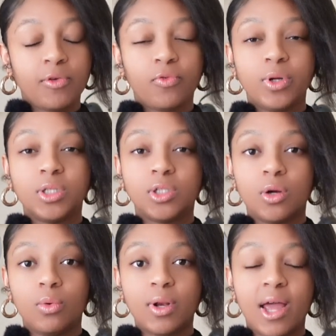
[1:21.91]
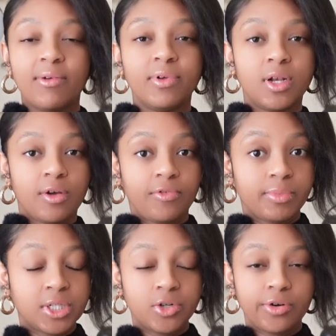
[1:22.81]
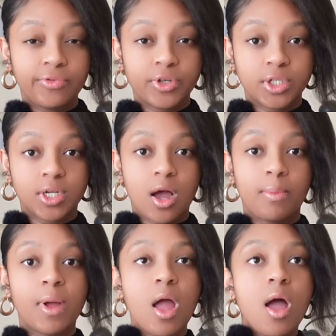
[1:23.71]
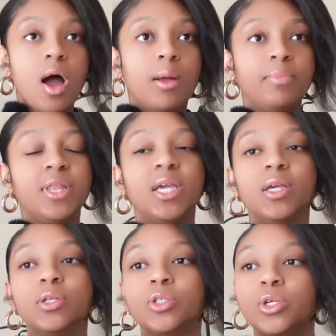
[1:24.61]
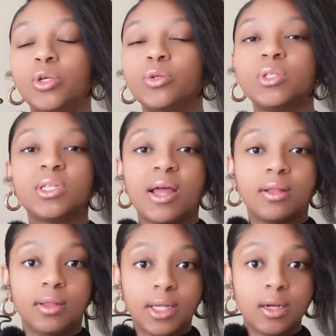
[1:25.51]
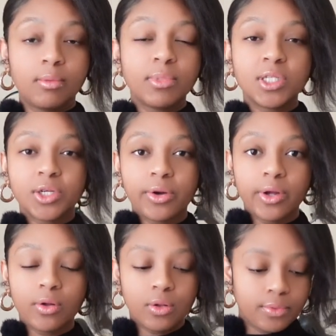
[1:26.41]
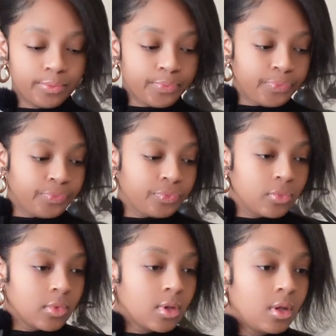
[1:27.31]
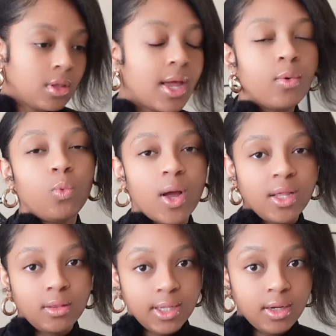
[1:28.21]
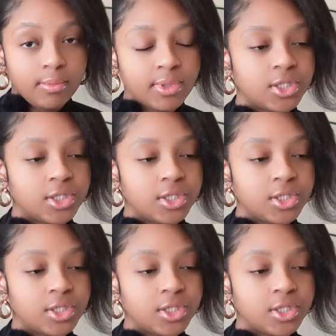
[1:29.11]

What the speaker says: If we don't have enough material for the top, I'm thinking to use that linen material, that white linen